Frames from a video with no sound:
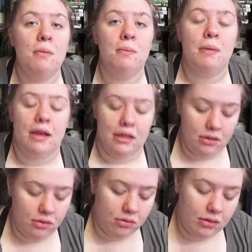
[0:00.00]
But
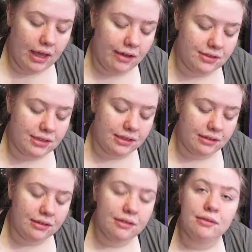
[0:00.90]
you have to
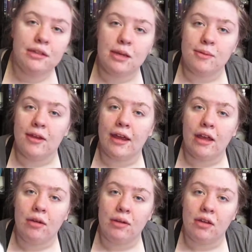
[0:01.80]
keep an eye
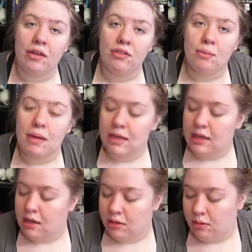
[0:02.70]
out when you have the money,
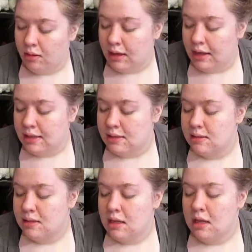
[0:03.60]

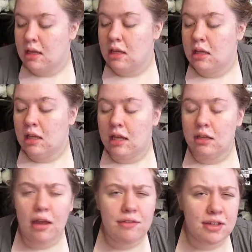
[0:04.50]
otherwise, and
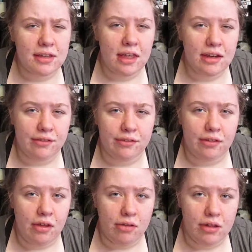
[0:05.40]
you have to kind of
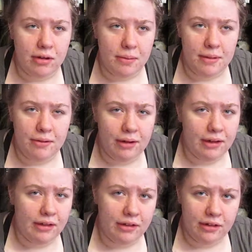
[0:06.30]
go there a bit
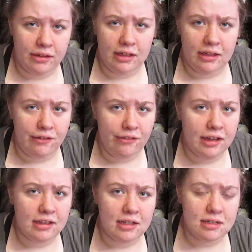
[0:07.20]
regularly to
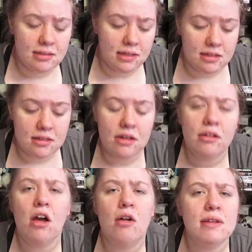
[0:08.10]
find this because they
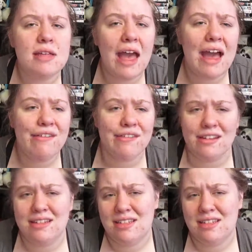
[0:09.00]
don't always have it.